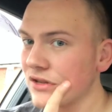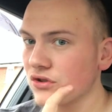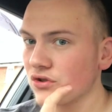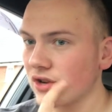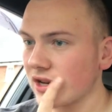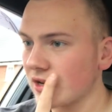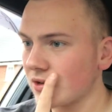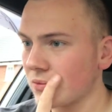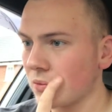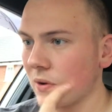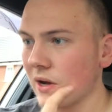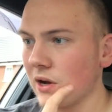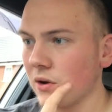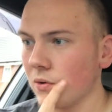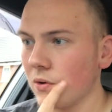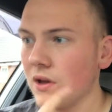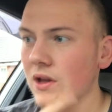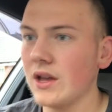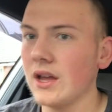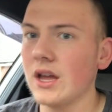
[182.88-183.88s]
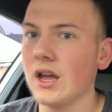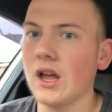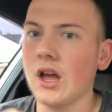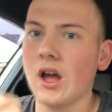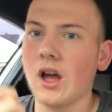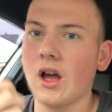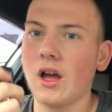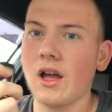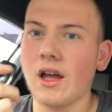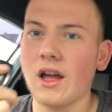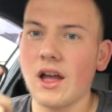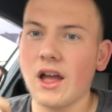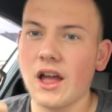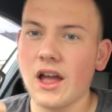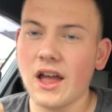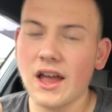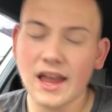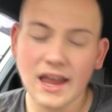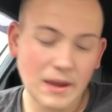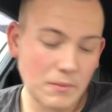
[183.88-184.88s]
entry as well.
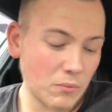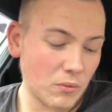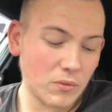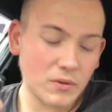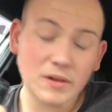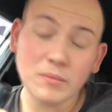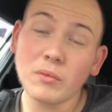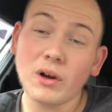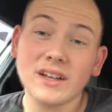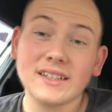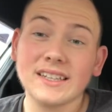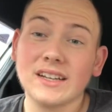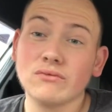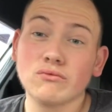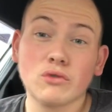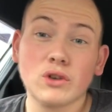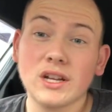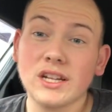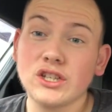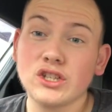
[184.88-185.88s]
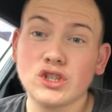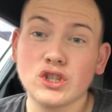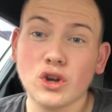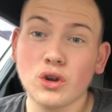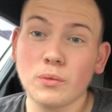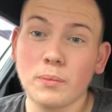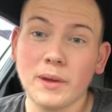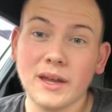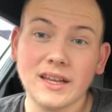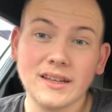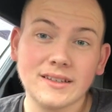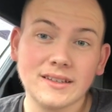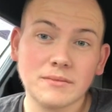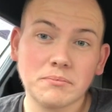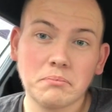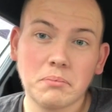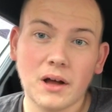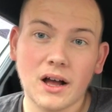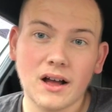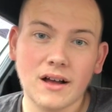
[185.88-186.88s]
It might sound really stupid,
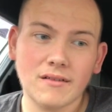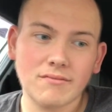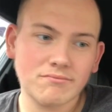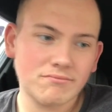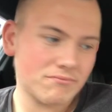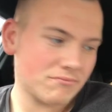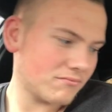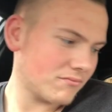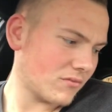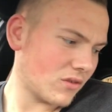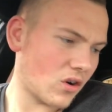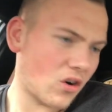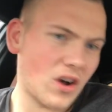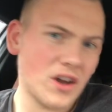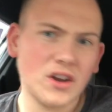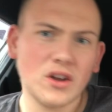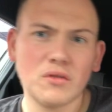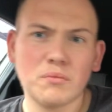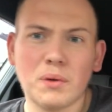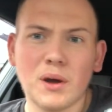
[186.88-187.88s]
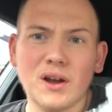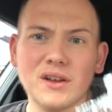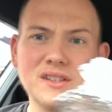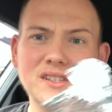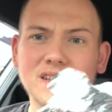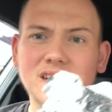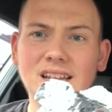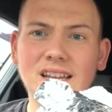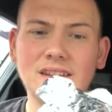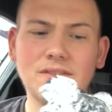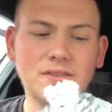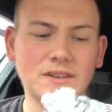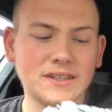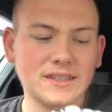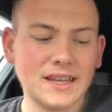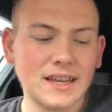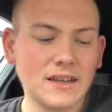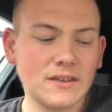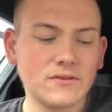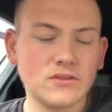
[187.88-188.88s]
but I know personally, for the
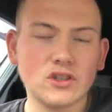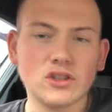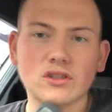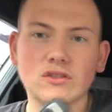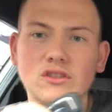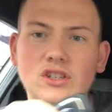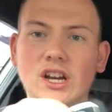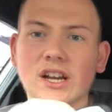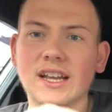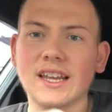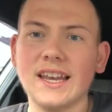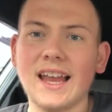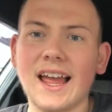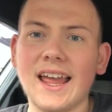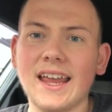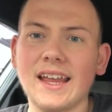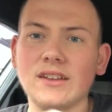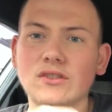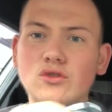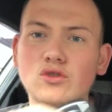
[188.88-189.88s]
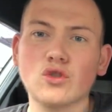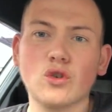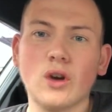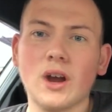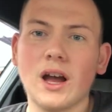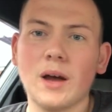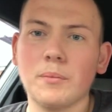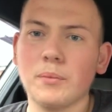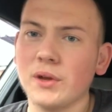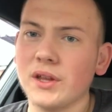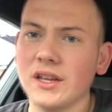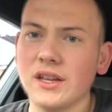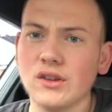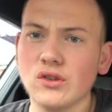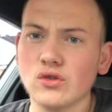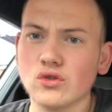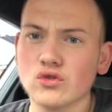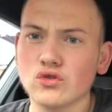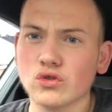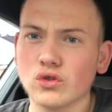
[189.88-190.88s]
sake of just chucking that in, screw it up, put it
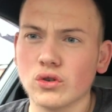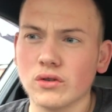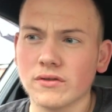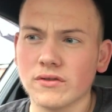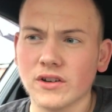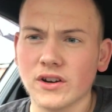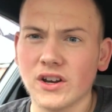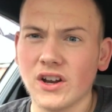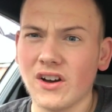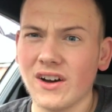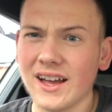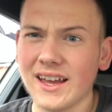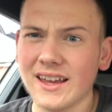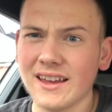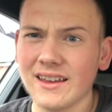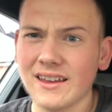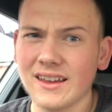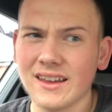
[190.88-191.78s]
in your drawer for a night,